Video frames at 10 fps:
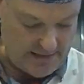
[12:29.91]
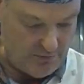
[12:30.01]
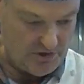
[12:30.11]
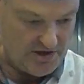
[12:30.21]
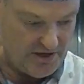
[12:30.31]

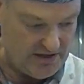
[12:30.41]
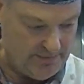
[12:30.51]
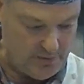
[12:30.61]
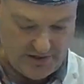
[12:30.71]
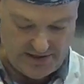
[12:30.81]
I'm also
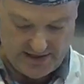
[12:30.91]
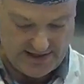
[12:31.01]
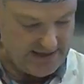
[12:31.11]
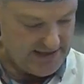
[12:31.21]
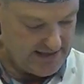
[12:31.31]
going to put
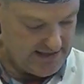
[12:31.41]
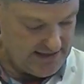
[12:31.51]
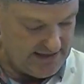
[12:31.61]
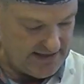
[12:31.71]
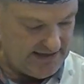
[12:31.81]

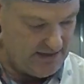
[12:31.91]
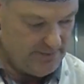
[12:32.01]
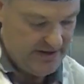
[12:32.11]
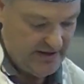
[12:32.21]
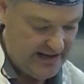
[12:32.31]
a little
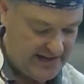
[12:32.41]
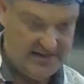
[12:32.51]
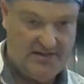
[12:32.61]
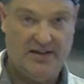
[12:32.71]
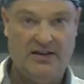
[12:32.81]
bit of
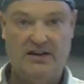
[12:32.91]
this,